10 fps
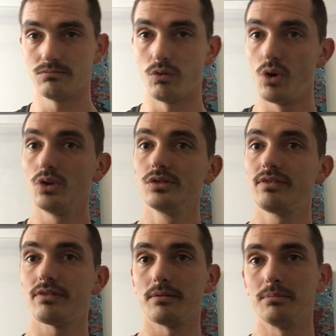rolled
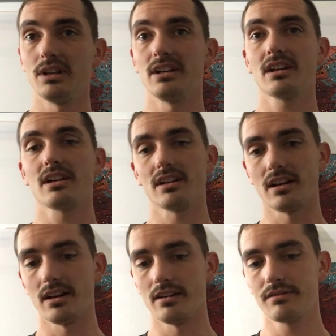from Blick,
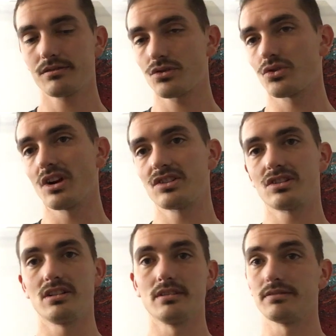uh,
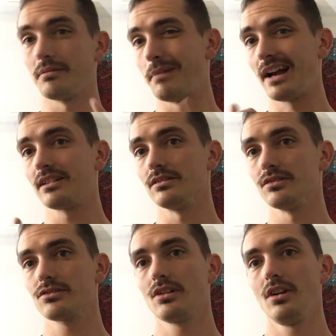stretched either from
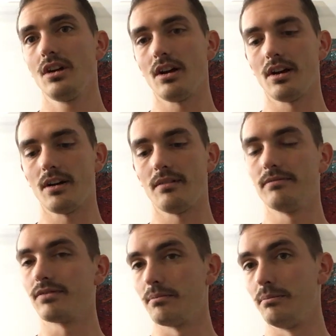Michaels, um,
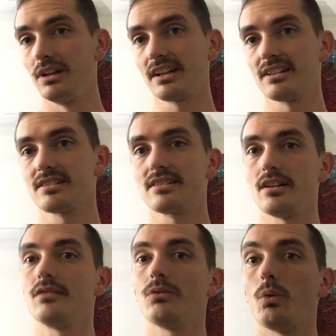from Blick
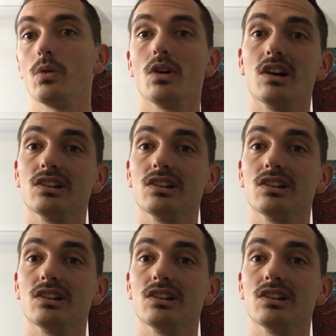itself, or